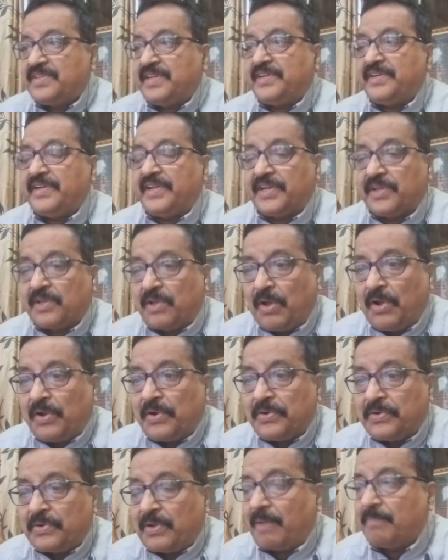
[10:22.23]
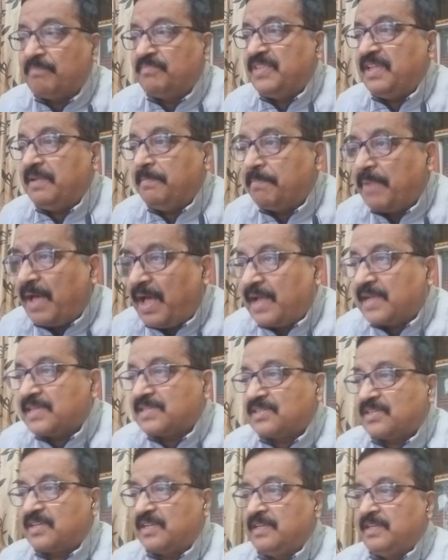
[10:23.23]
a record of the
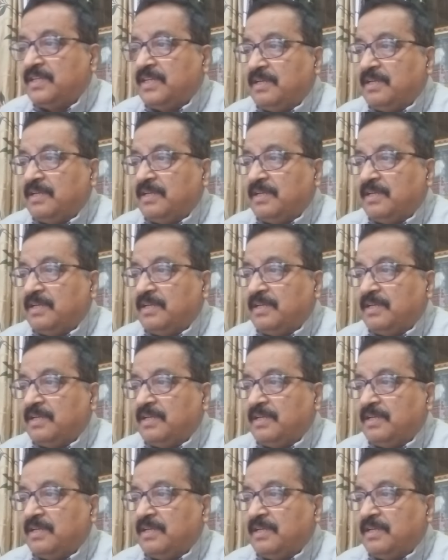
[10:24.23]
past,